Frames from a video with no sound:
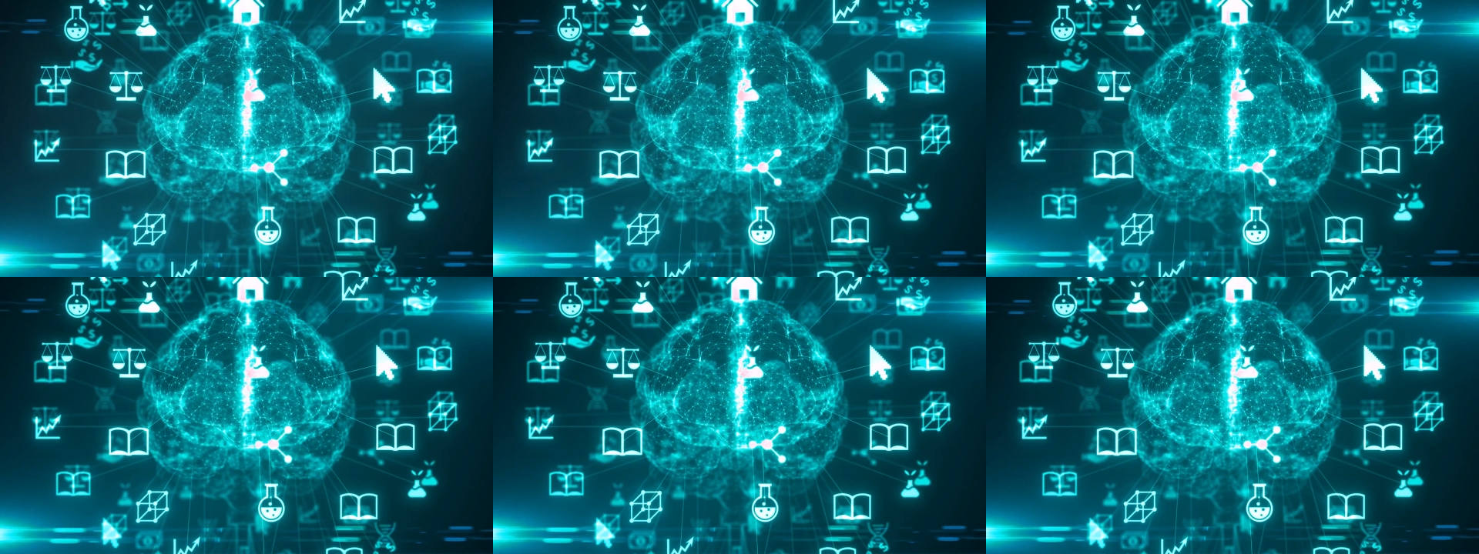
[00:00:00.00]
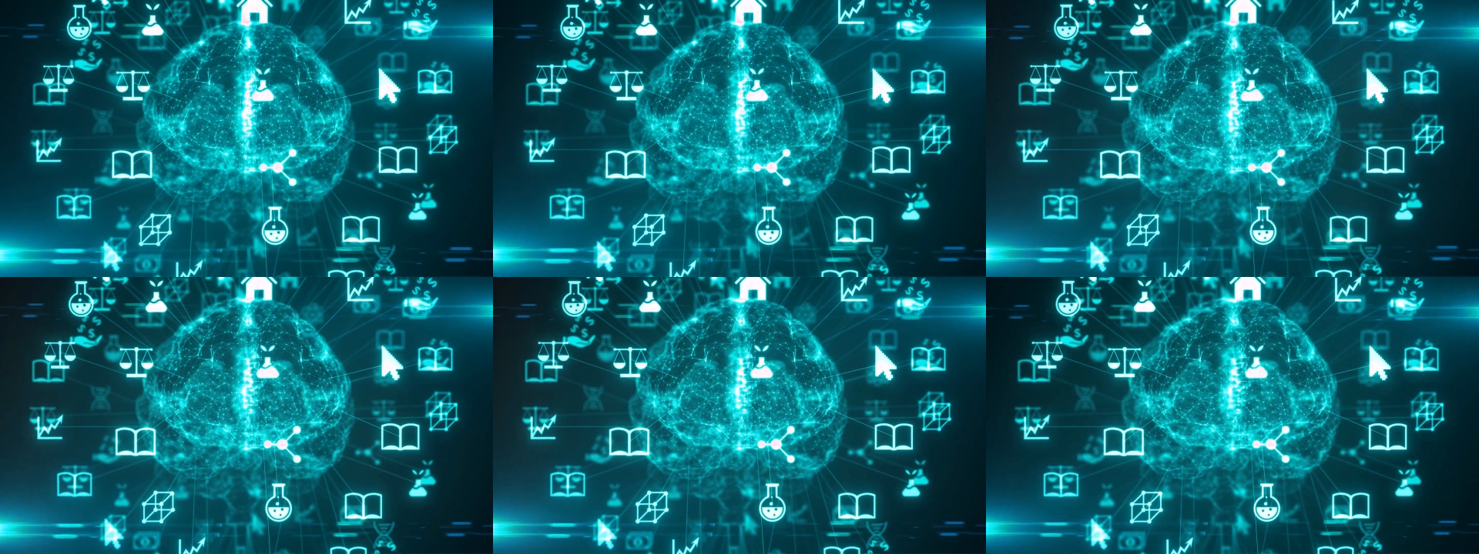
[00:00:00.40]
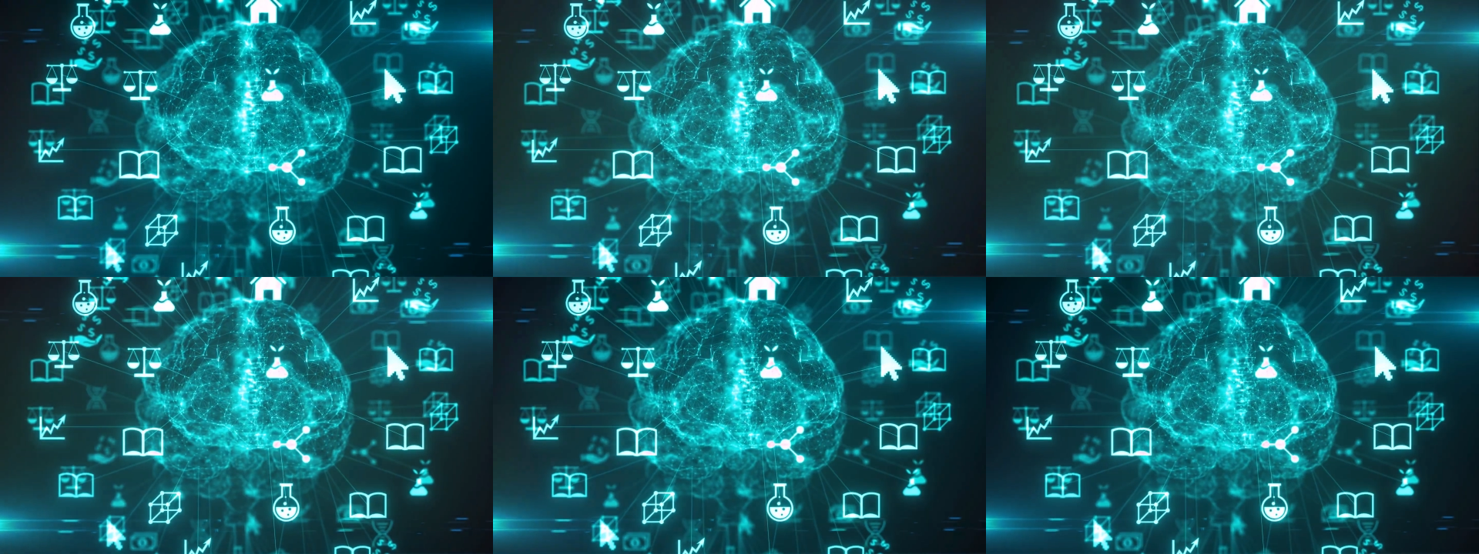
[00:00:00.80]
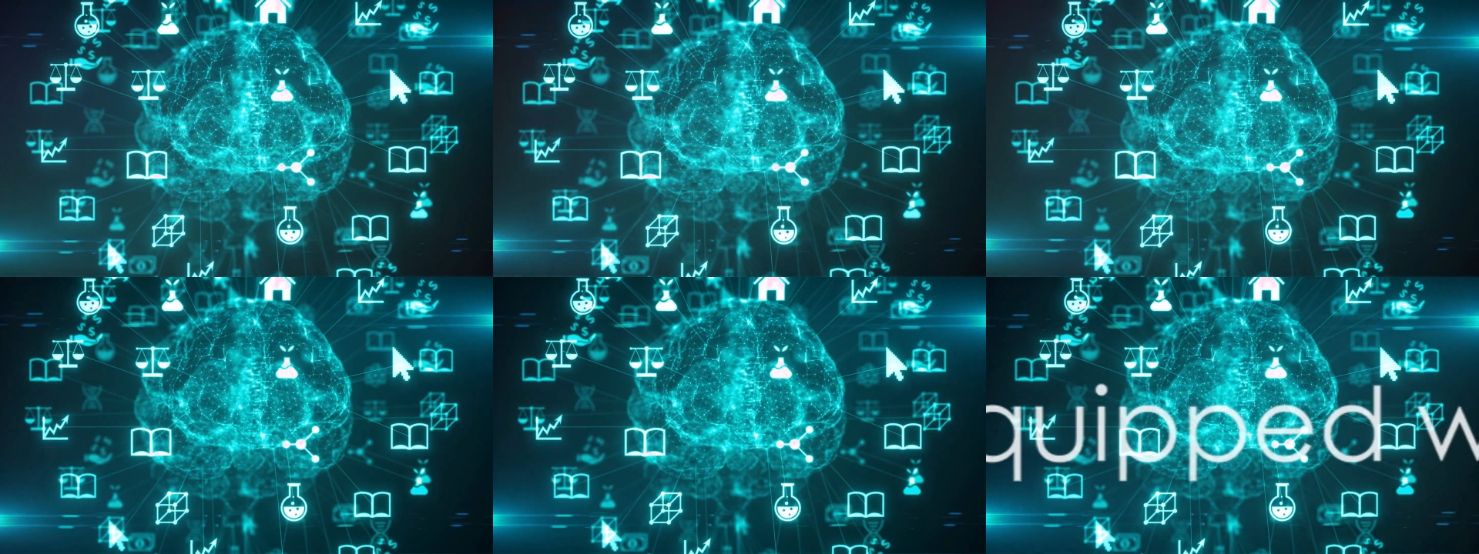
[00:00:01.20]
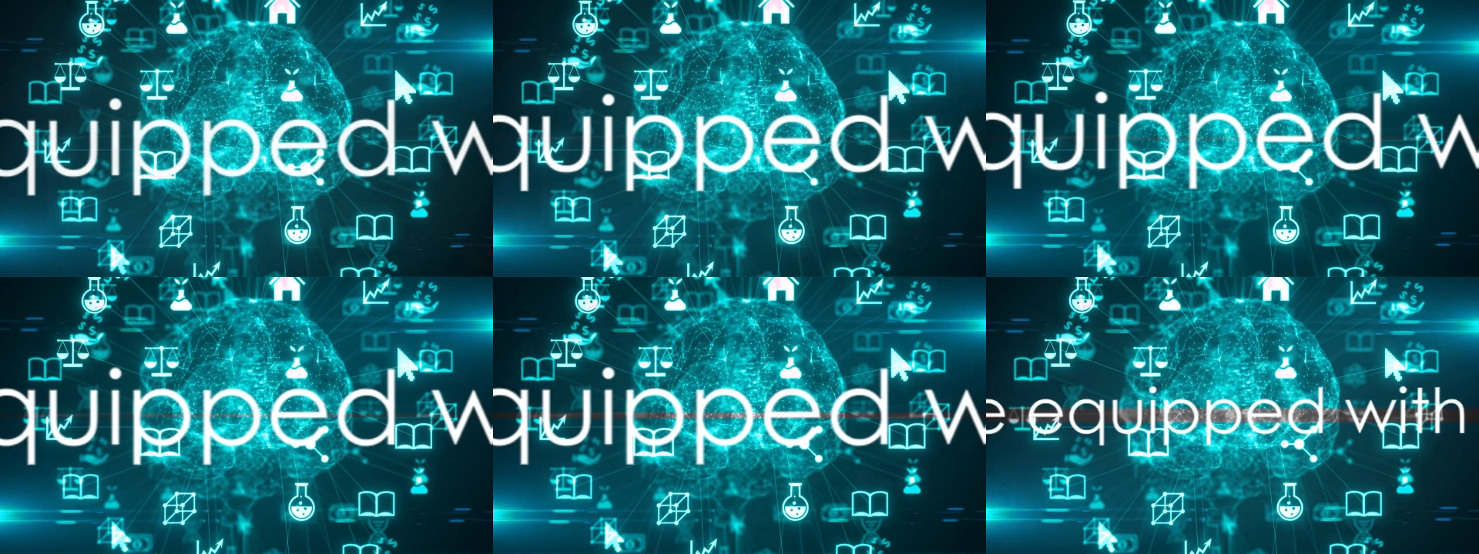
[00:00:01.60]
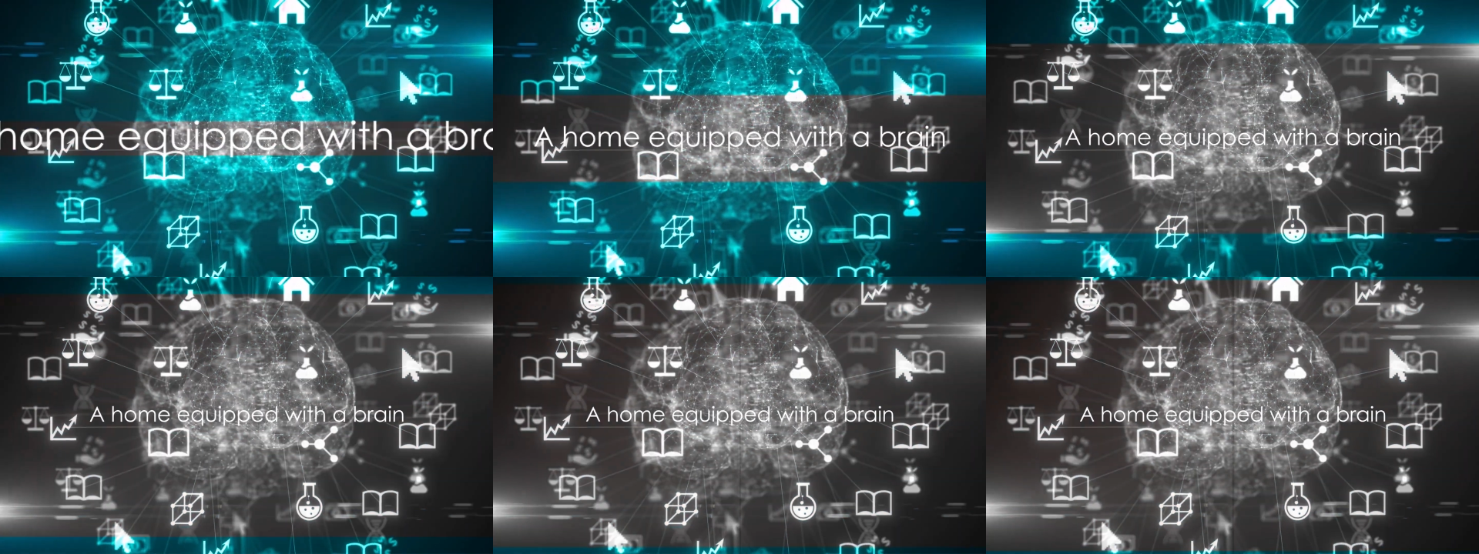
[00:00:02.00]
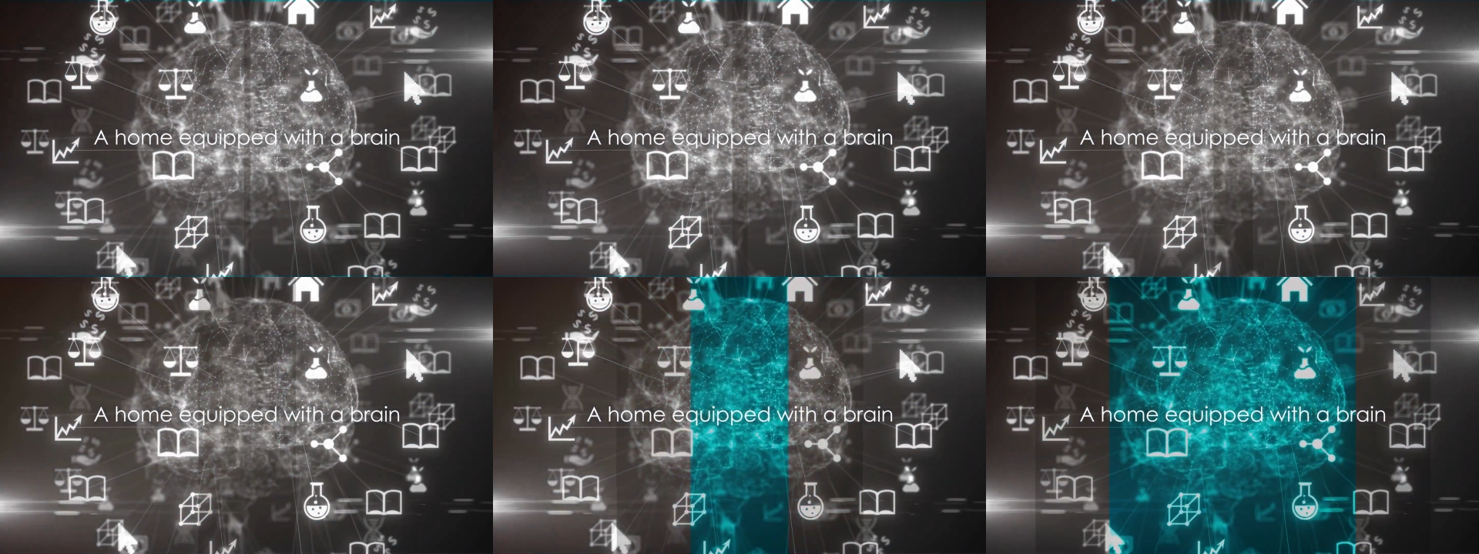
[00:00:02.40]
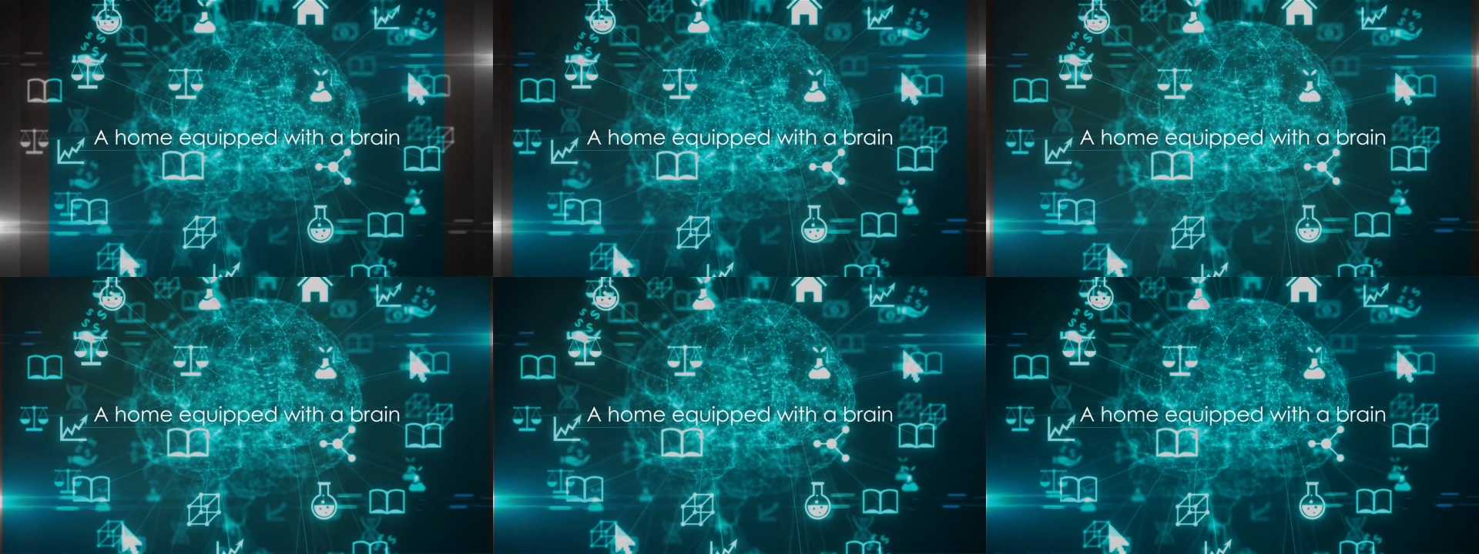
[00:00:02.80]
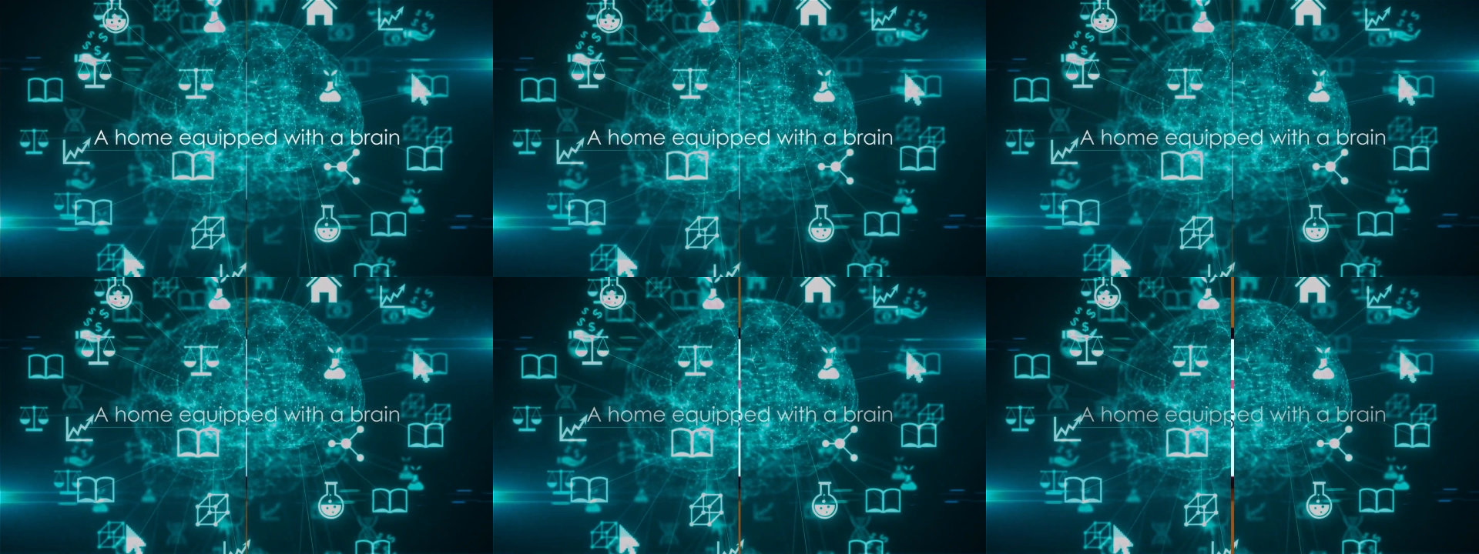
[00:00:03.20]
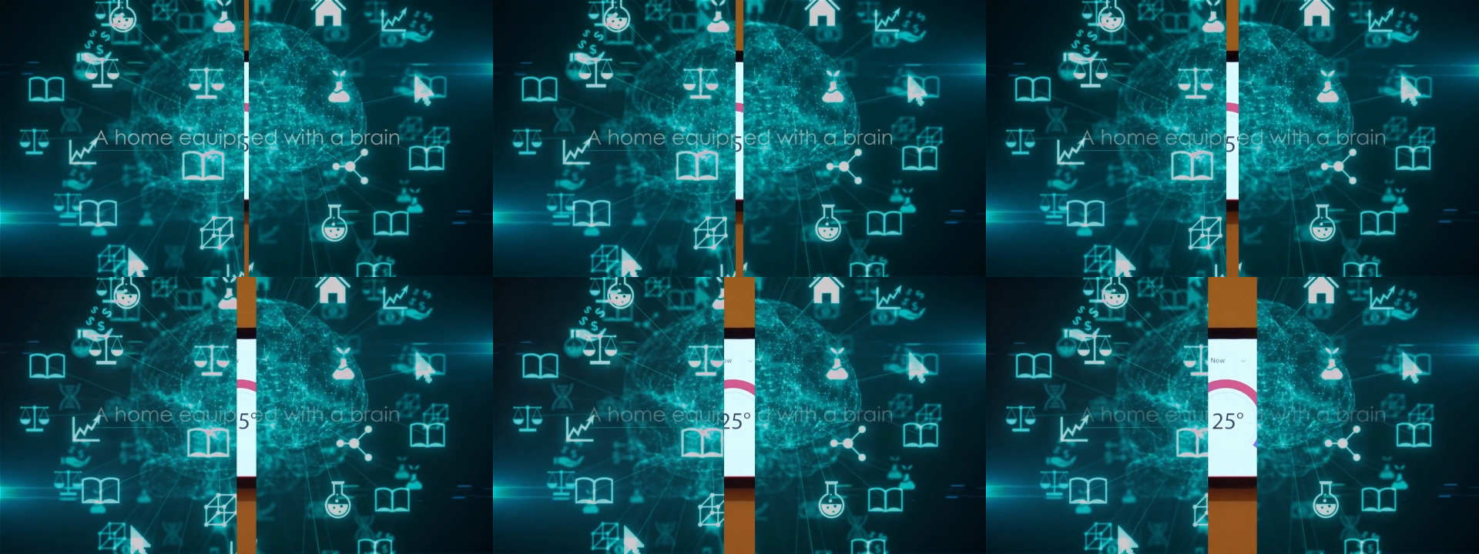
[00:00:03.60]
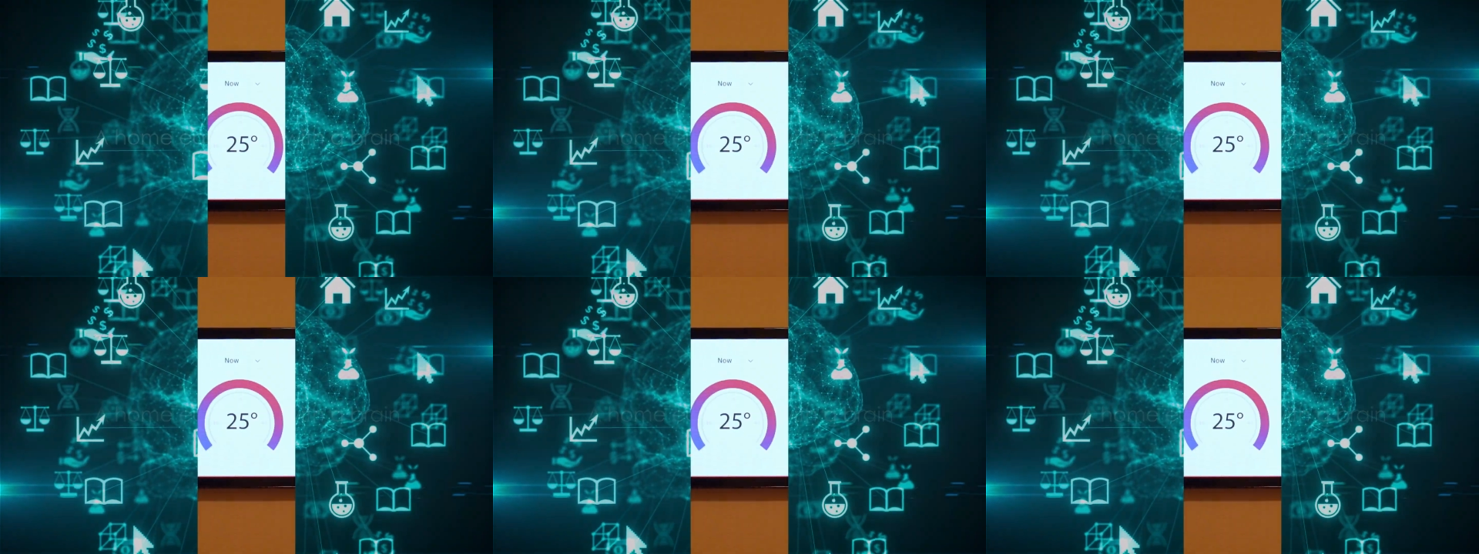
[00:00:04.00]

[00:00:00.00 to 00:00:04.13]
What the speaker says: (no speaker visible)